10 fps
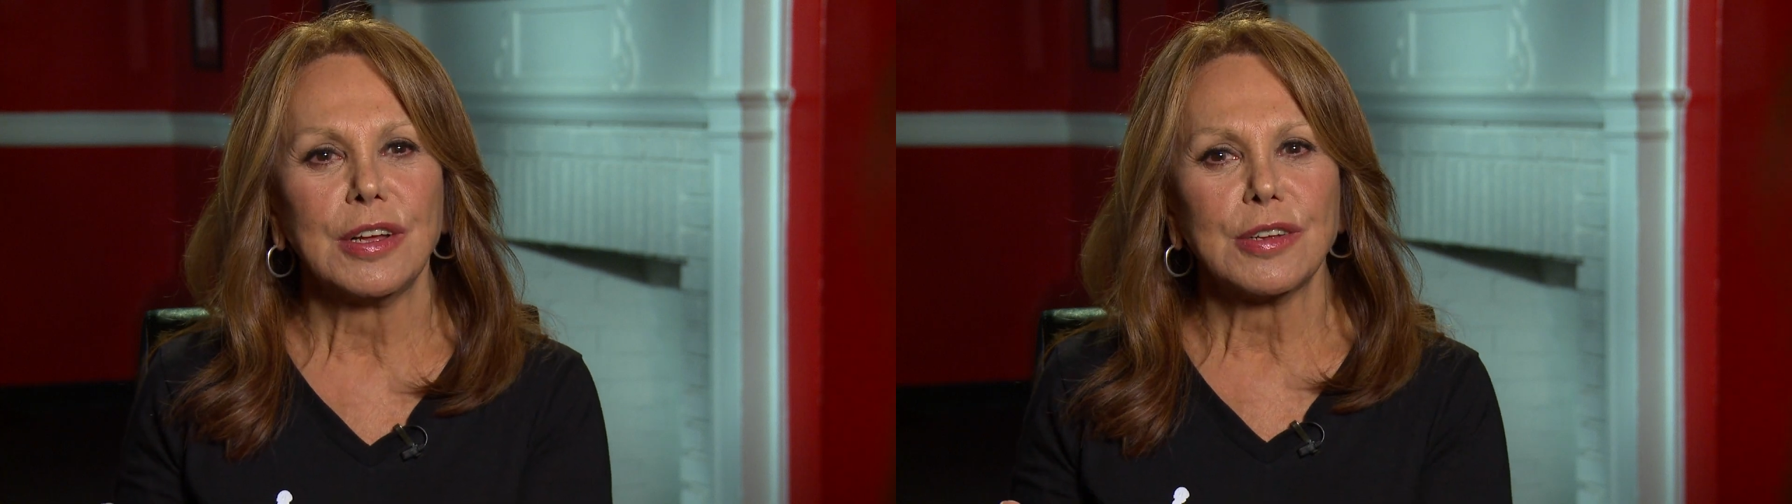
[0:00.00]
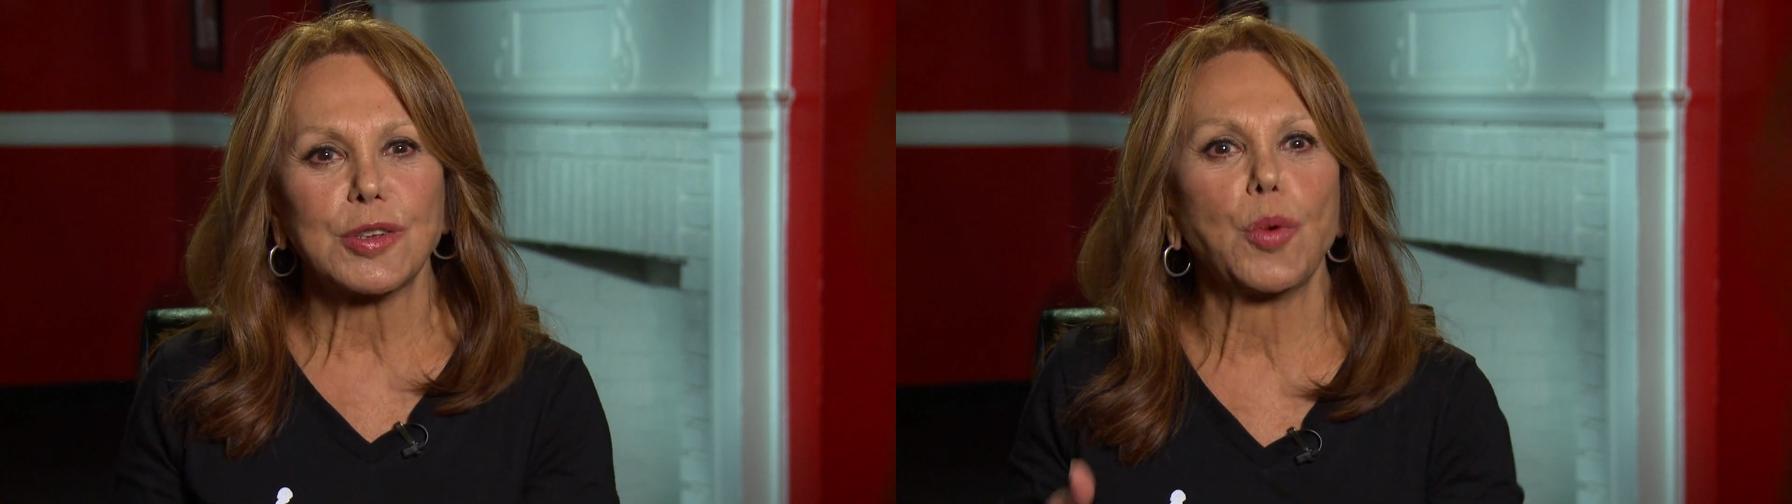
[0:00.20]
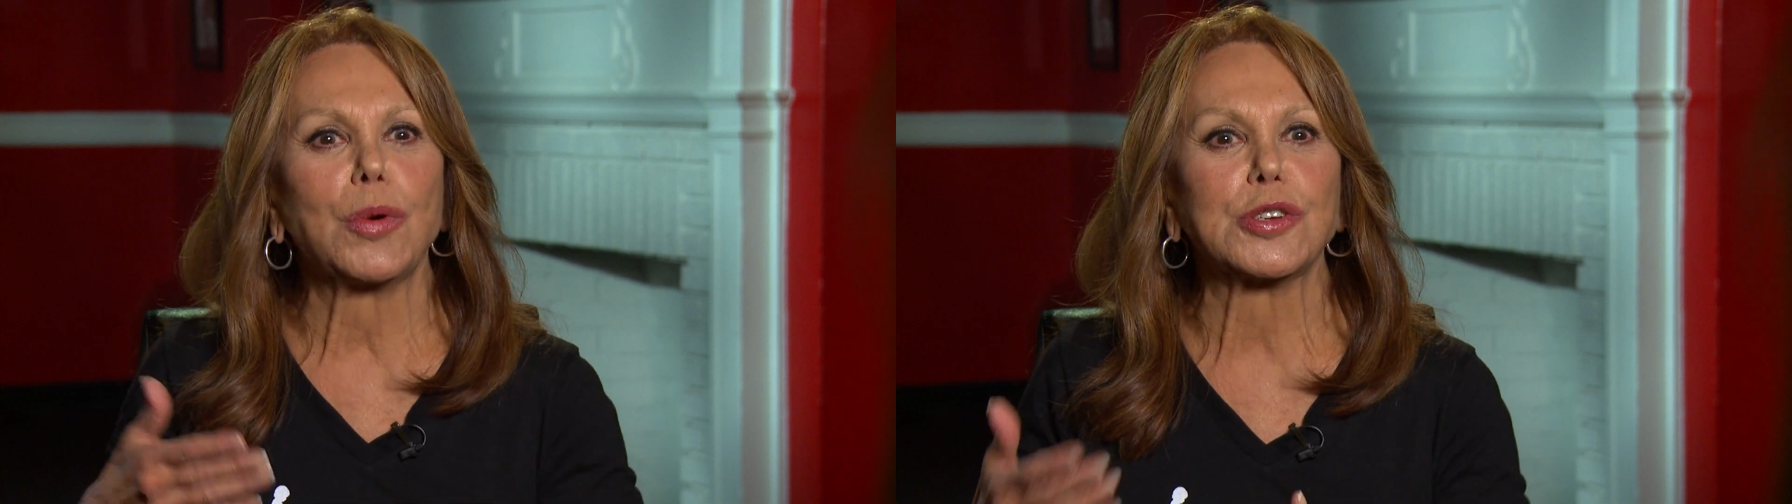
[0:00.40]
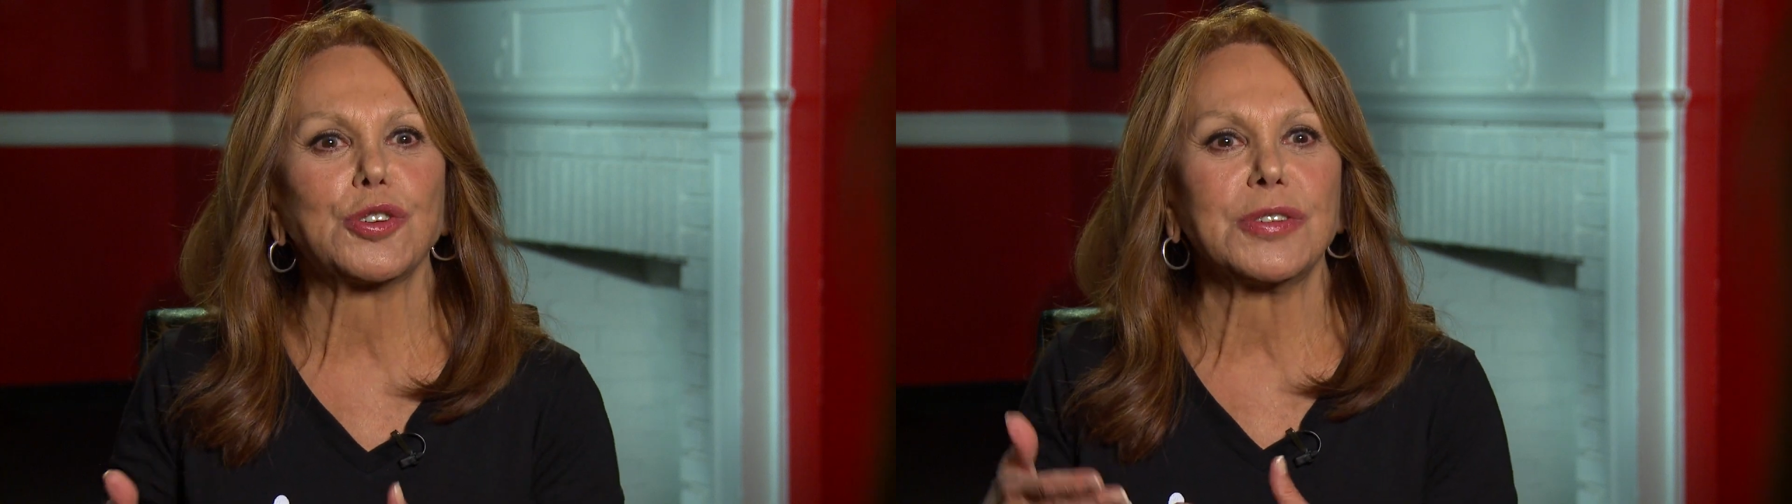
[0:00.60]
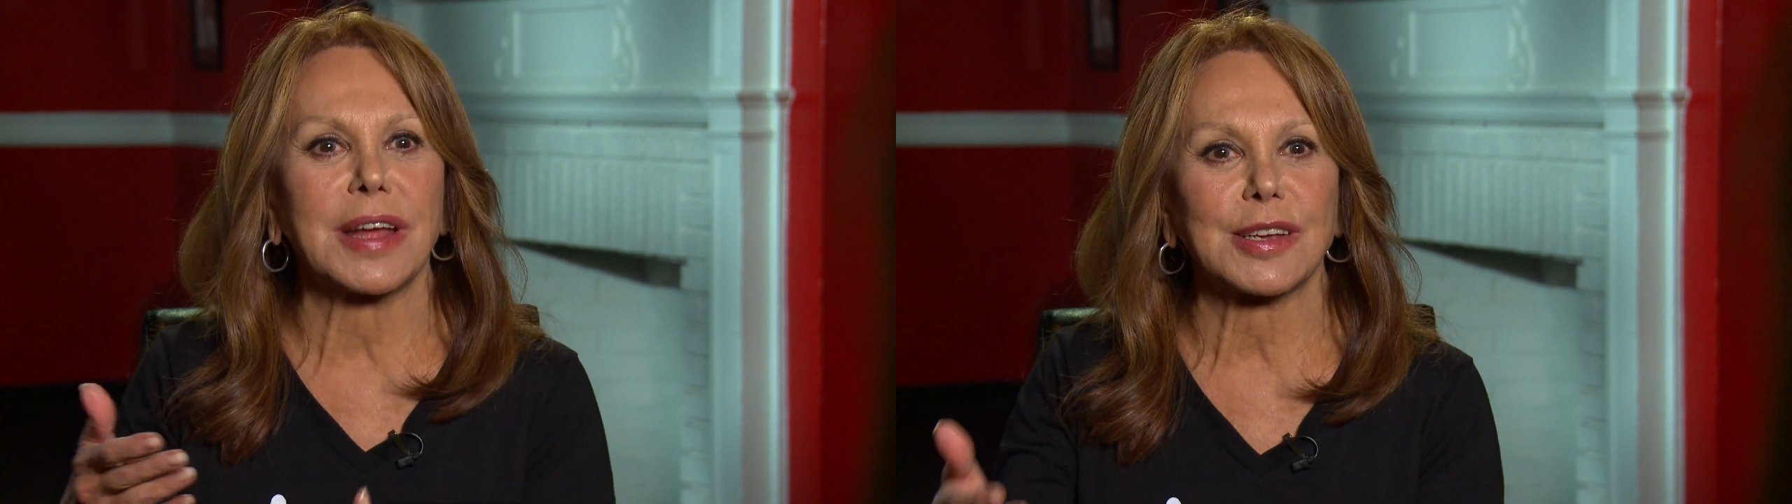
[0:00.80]
So what's
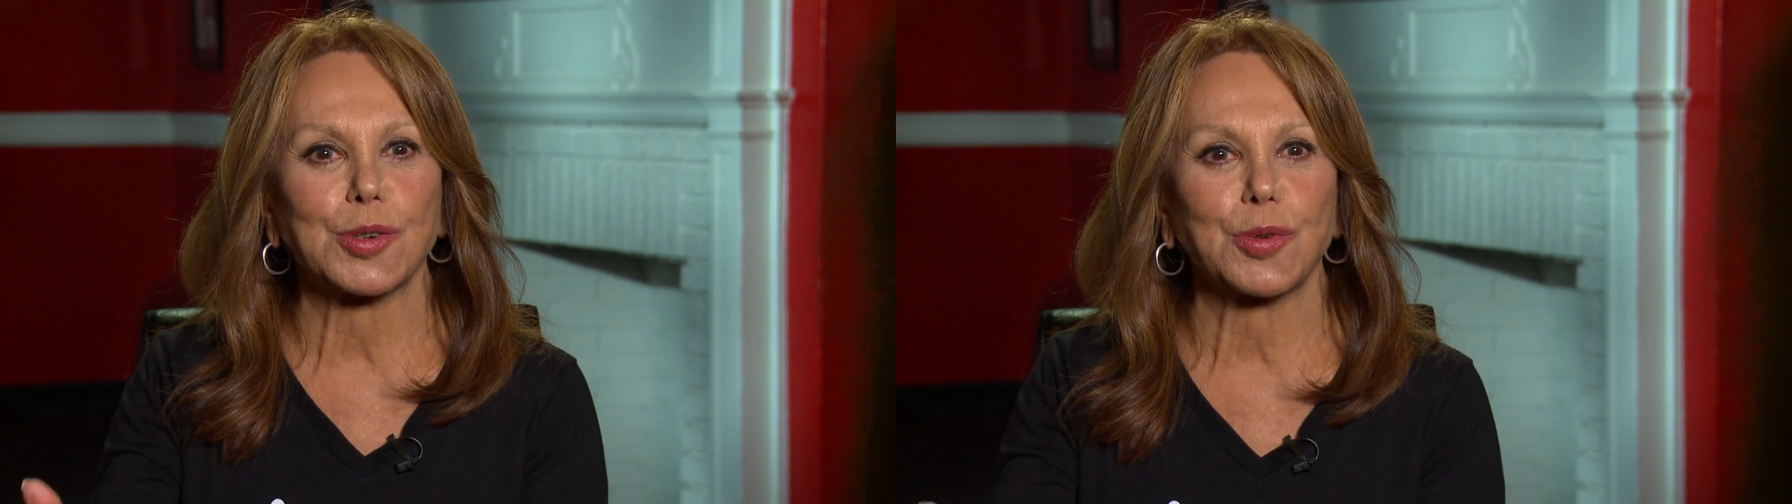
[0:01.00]
your next